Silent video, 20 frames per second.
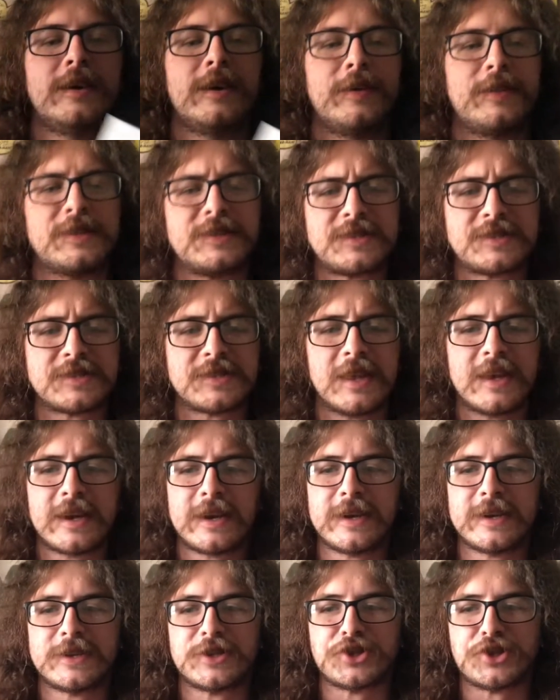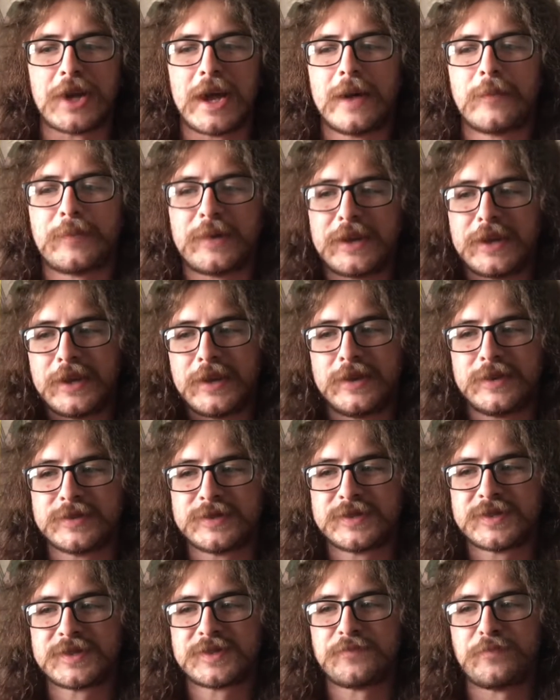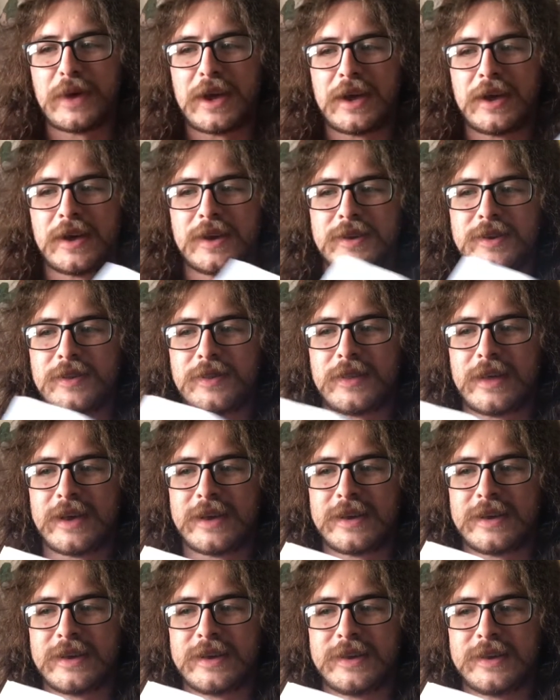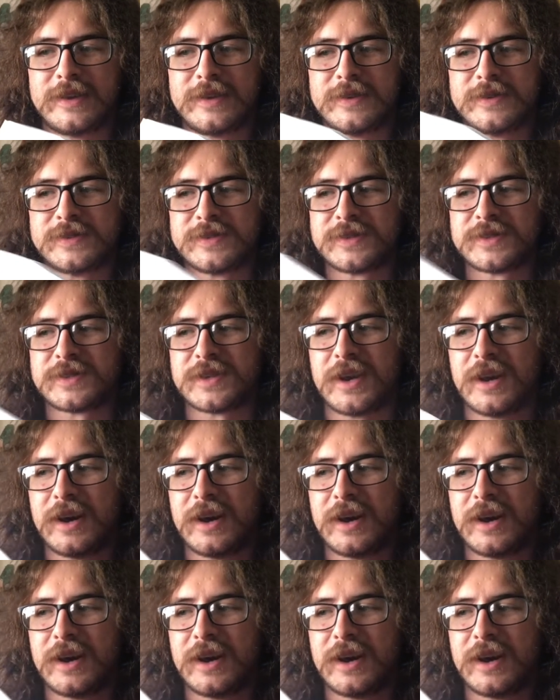This is like a Japanese band that is